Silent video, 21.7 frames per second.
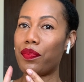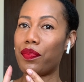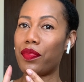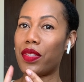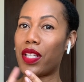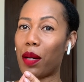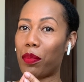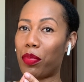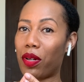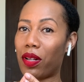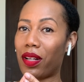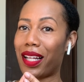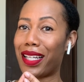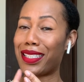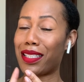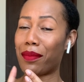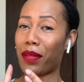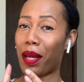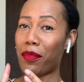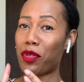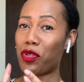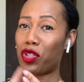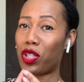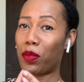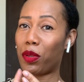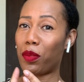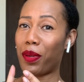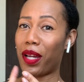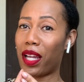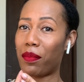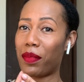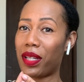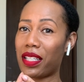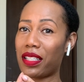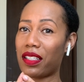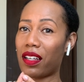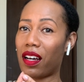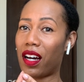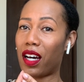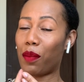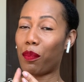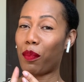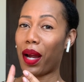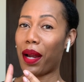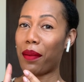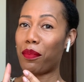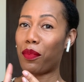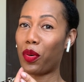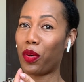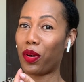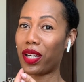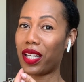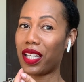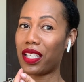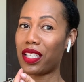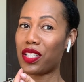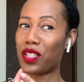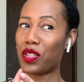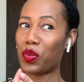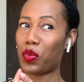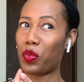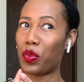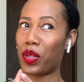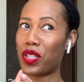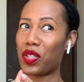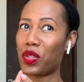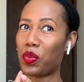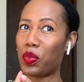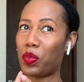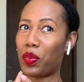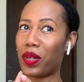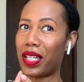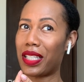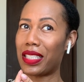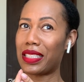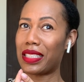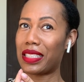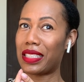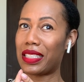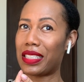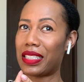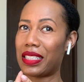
double and sometimes triple payments on my mortgage, which was